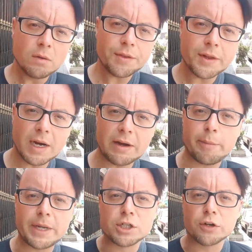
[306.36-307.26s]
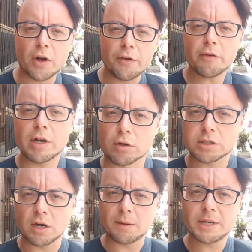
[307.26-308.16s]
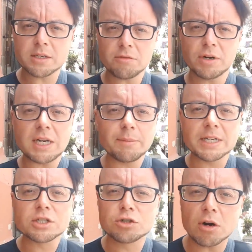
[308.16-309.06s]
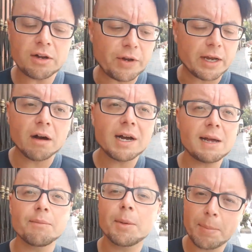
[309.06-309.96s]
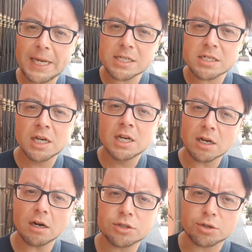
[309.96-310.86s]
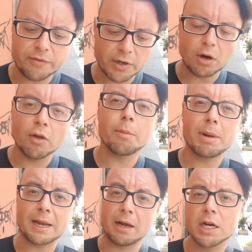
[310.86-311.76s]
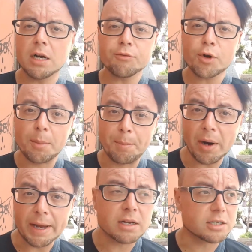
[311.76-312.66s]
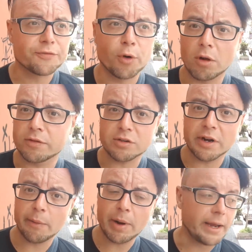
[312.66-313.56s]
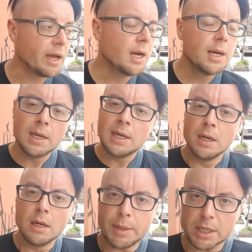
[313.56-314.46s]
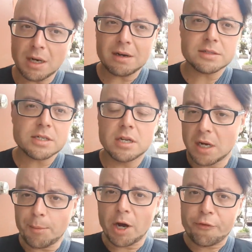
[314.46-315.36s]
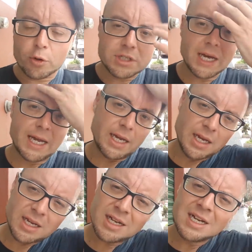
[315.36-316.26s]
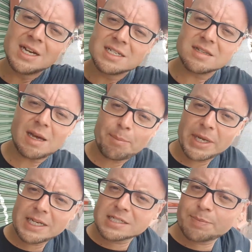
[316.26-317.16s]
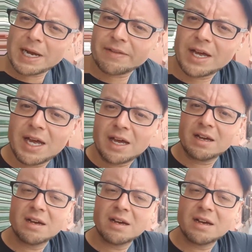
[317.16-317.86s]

One thing I haven't mentioned for a very long time is I really miss driving. I am the best car driver on the planet. I can't ride a bike, I just fall off straight away. But cars are my forte. It's that beast back there.